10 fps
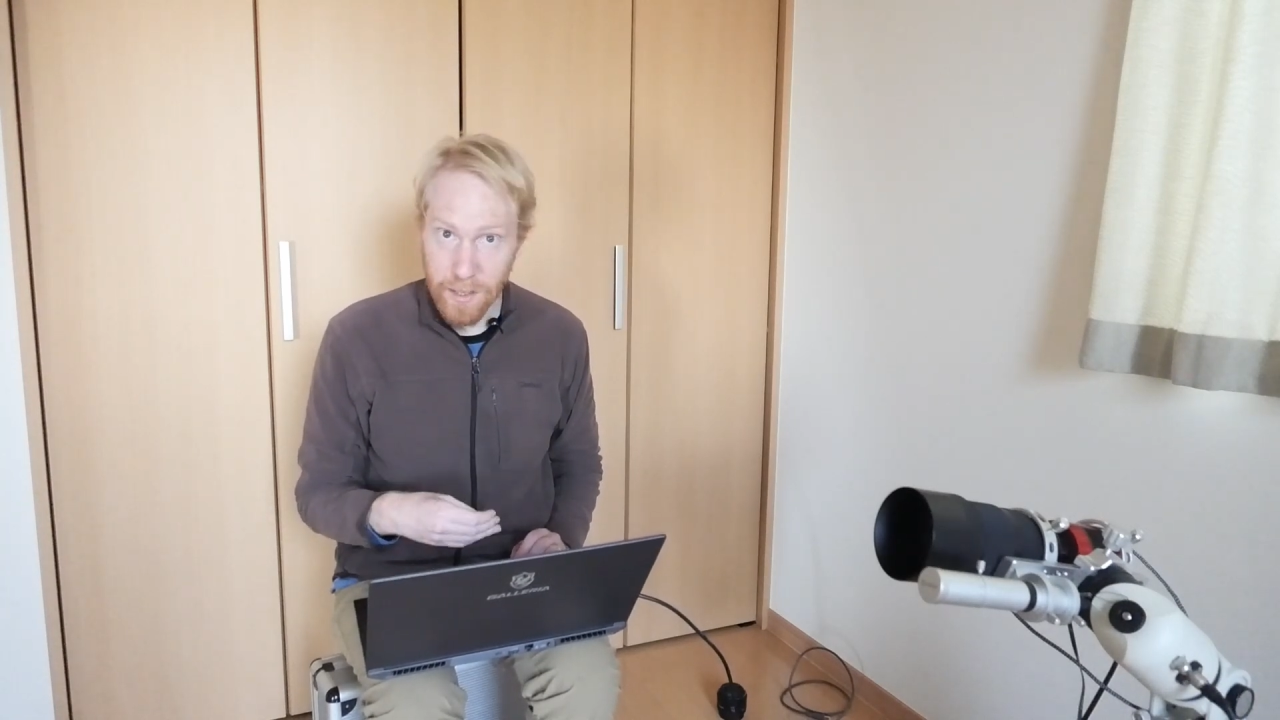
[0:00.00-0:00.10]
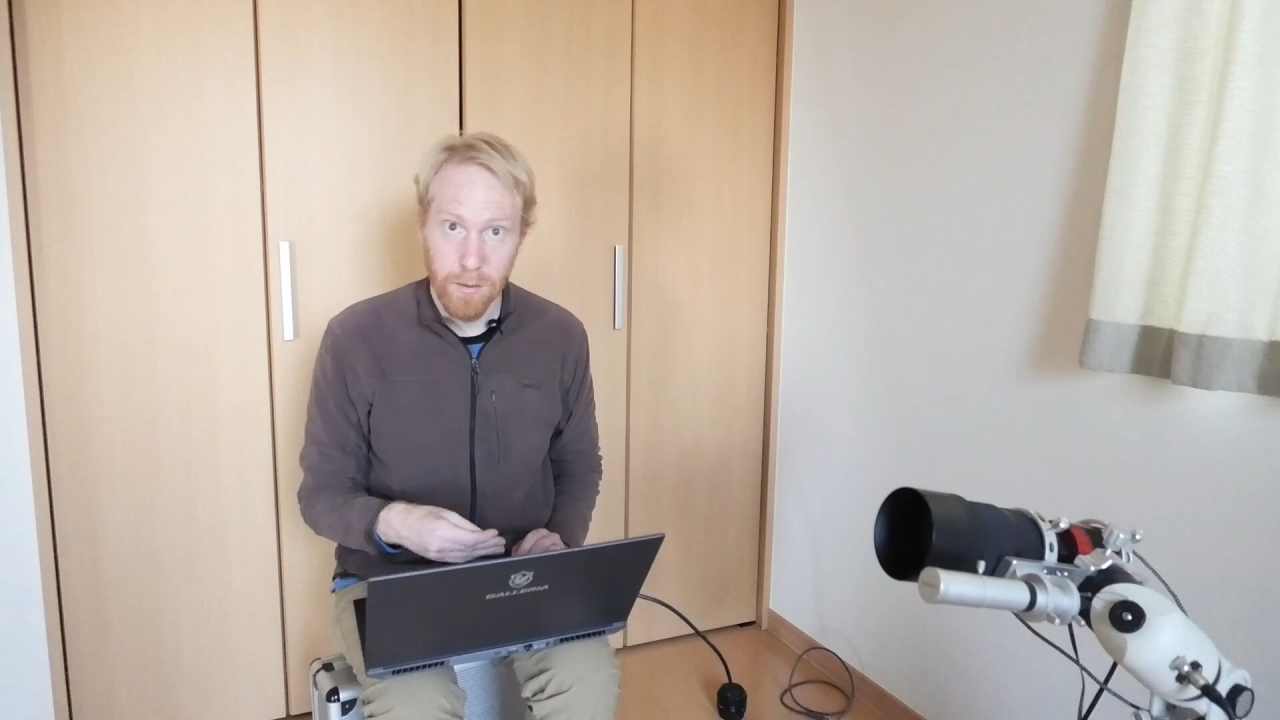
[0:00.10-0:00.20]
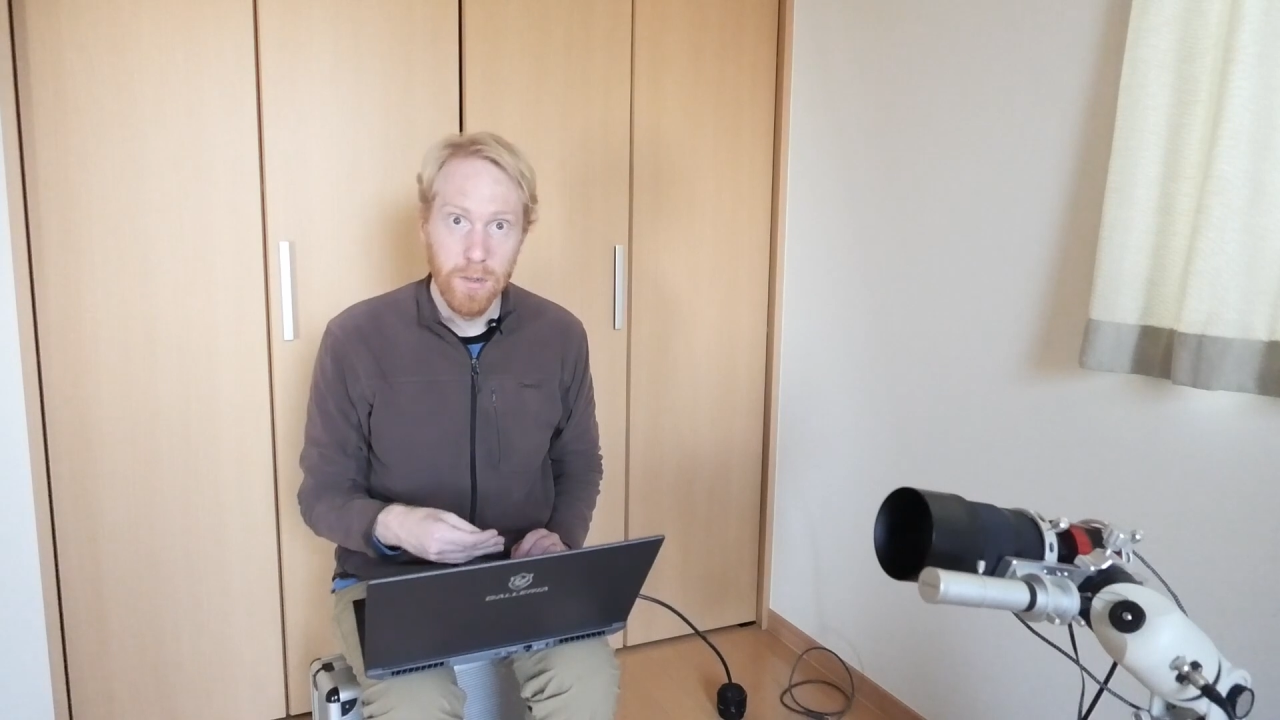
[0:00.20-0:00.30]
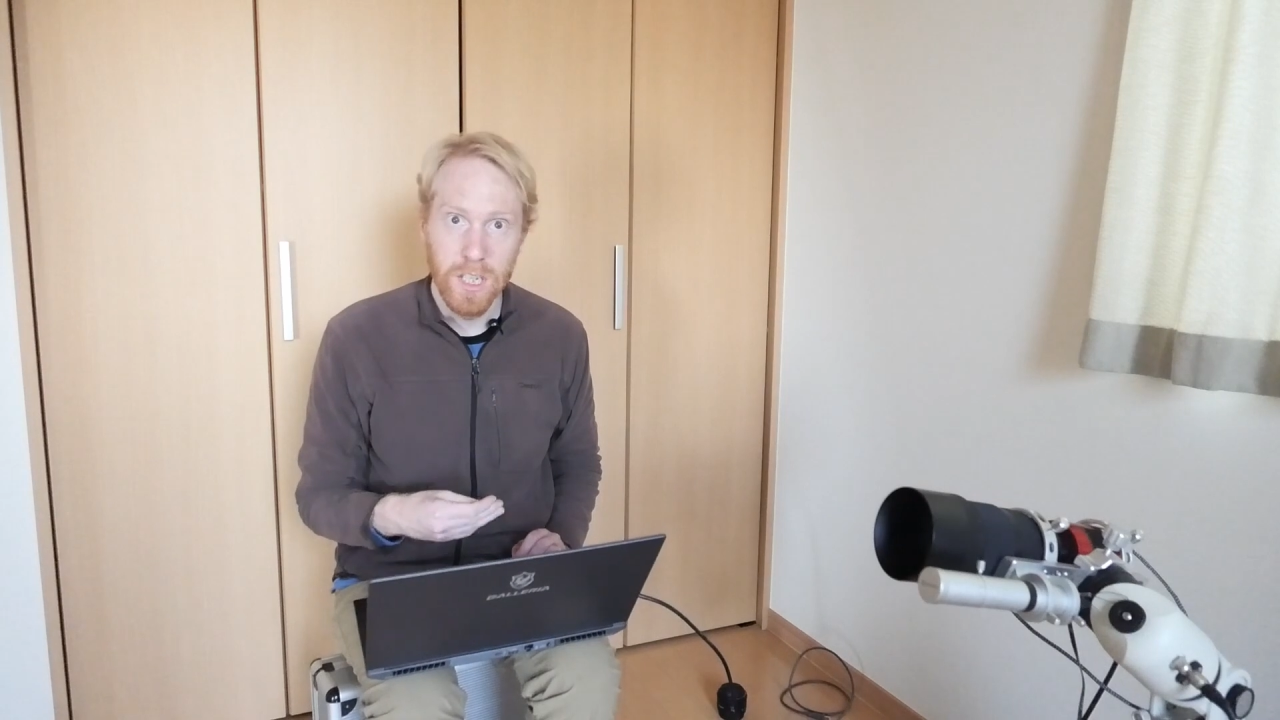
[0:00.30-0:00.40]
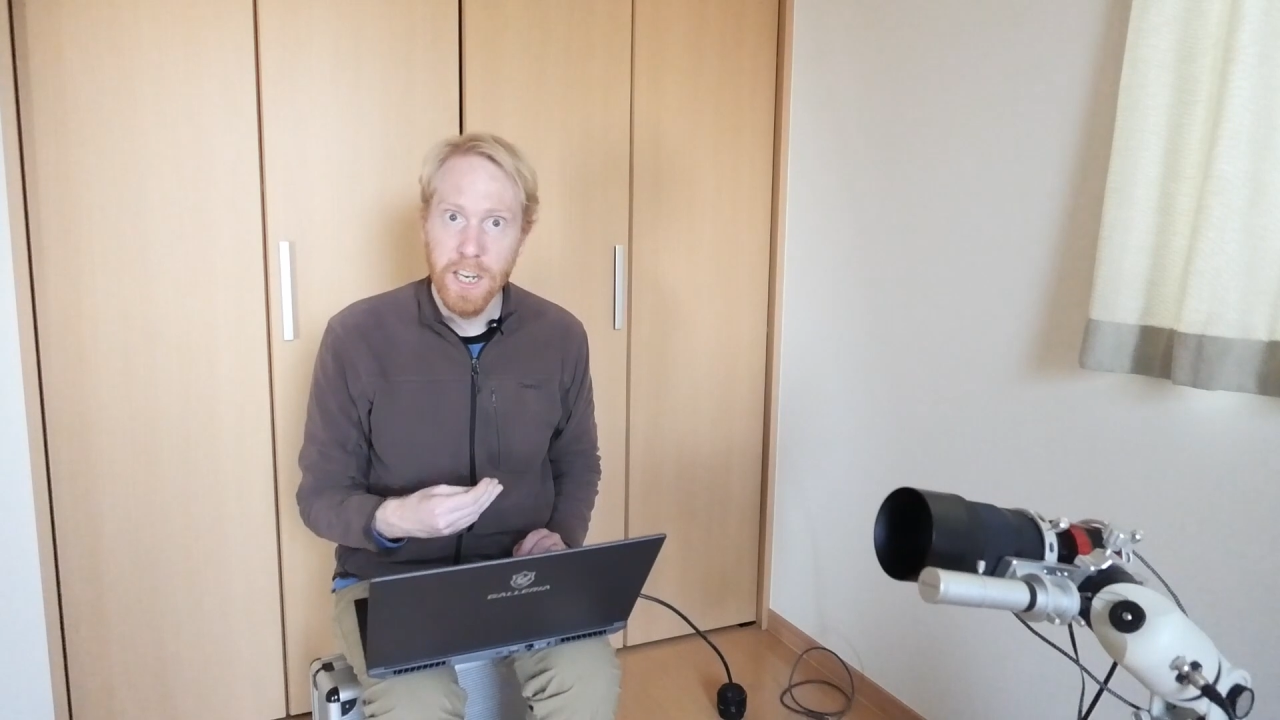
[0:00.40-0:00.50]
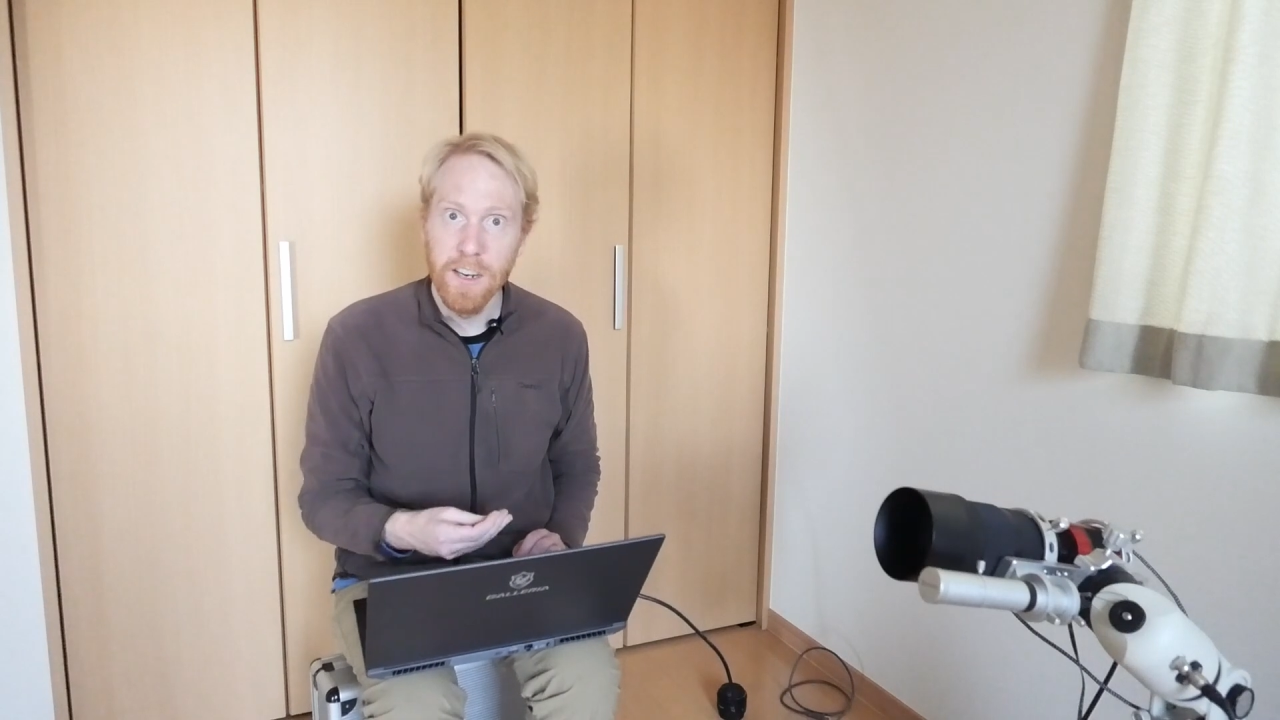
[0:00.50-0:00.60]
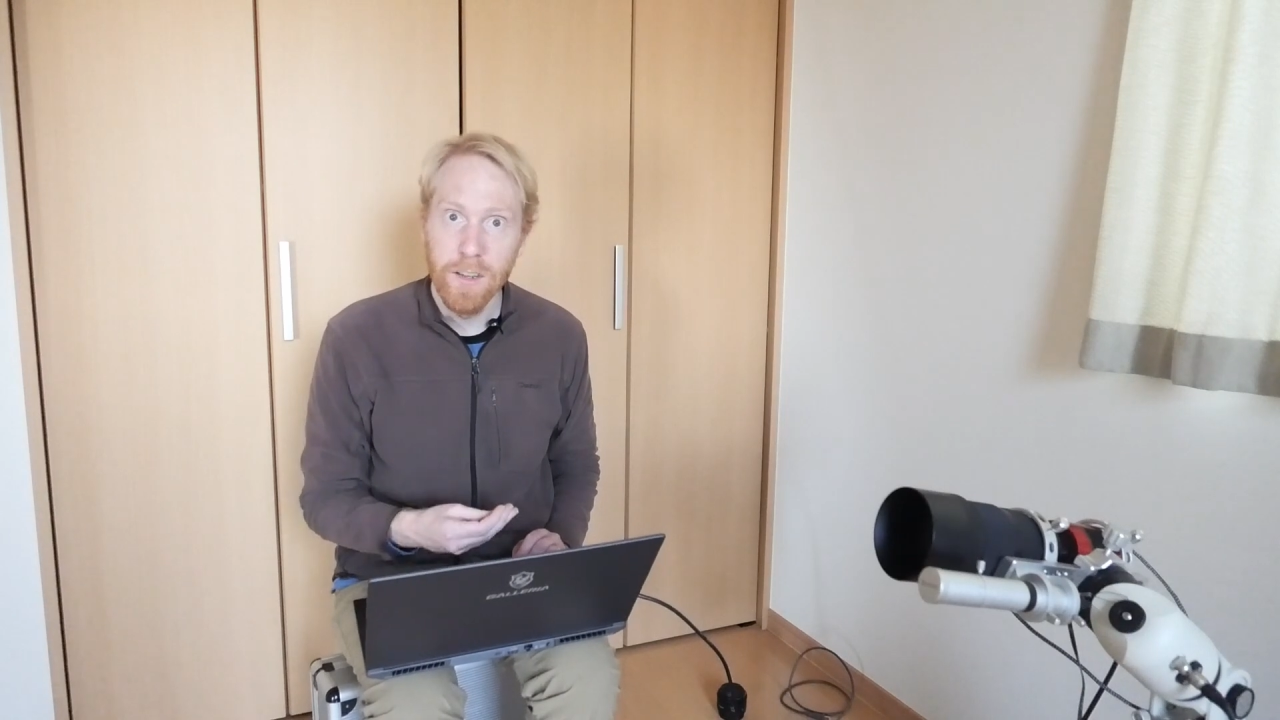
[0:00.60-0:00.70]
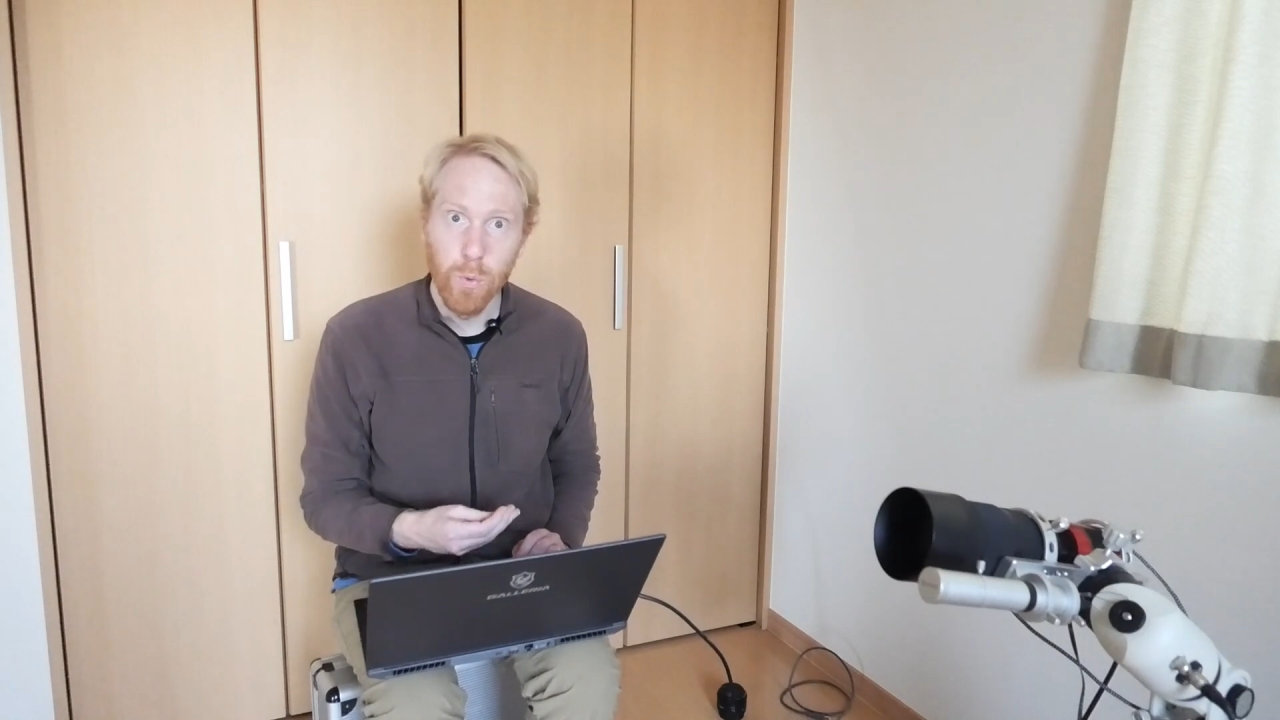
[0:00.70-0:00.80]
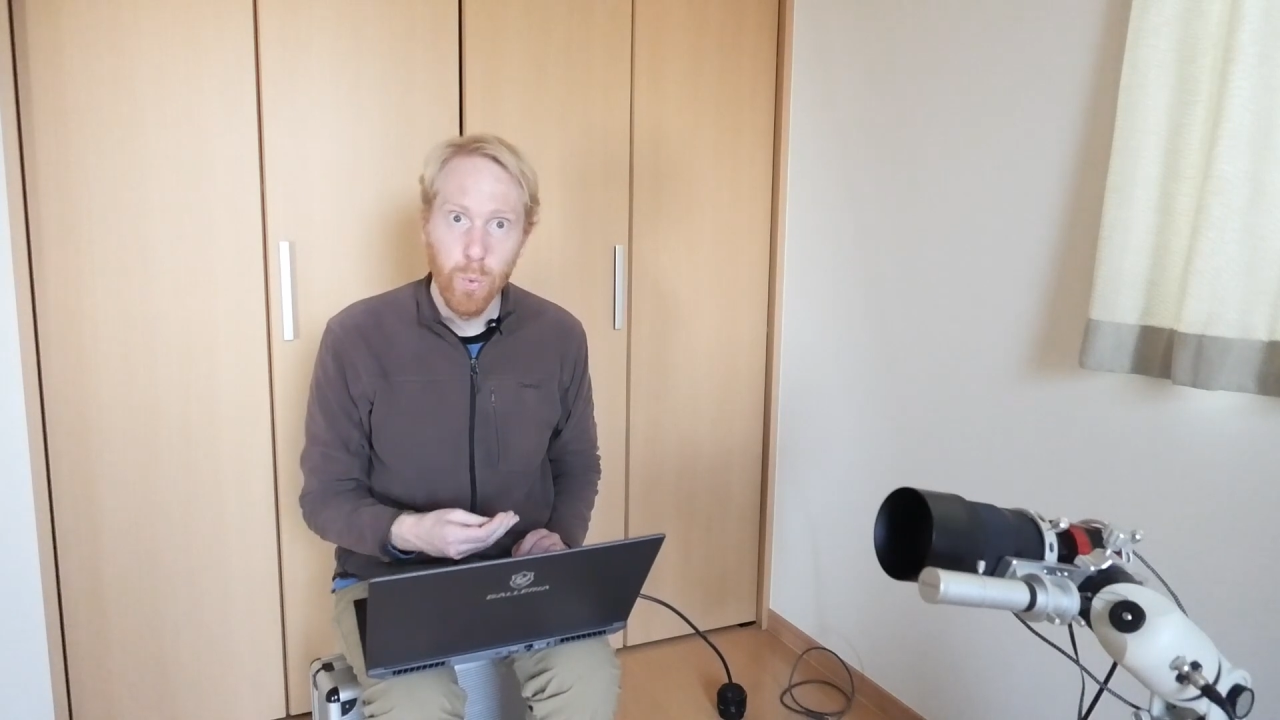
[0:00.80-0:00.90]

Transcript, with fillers: associated